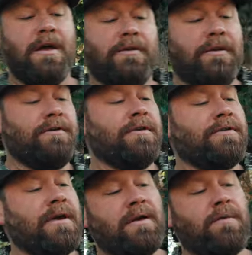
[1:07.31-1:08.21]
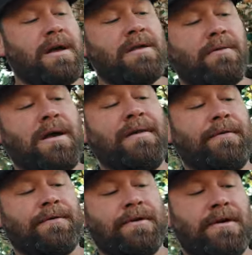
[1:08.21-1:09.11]
So this looks like a regular
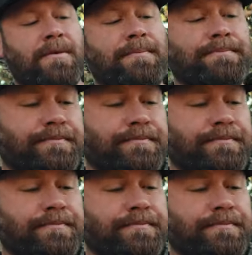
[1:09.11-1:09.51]
rifle scope